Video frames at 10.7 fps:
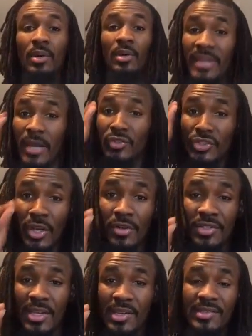their
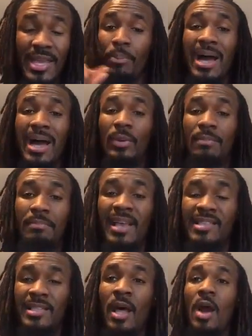churches, they probably wouldn't be
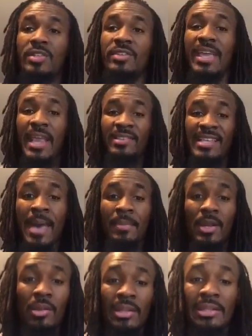as large if they examined
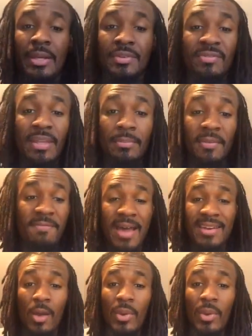all the leaders of them to
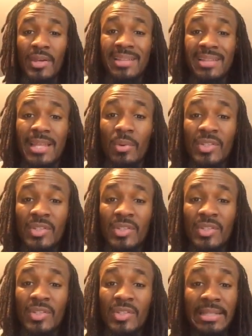find out whether or not that was
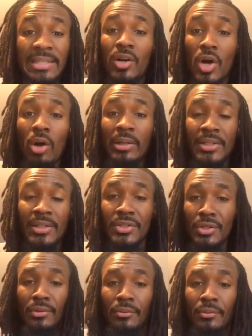really their calling to
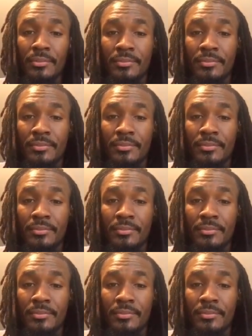do.